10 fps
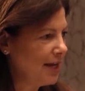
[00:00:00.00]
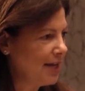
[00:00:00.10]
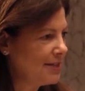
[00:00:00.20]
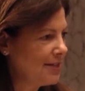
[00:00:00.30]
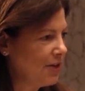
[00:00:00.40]

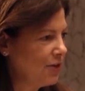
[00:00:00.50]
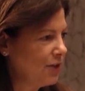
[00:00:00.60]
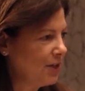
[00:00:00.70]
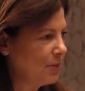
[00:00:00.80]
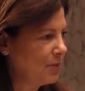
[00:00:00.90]
as Senator
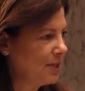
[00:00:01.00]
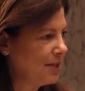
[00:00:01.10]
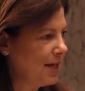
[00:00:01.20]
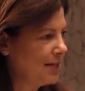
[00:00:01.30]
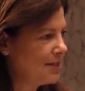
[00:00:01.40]

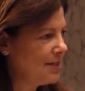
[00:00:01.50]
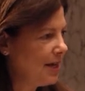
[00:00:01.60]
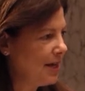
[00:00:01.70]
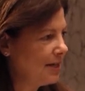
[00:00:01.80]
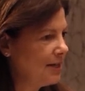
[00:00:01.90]
Lieberman has
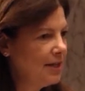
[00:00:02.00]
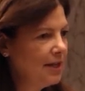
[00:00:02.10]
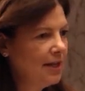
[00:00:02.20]
said,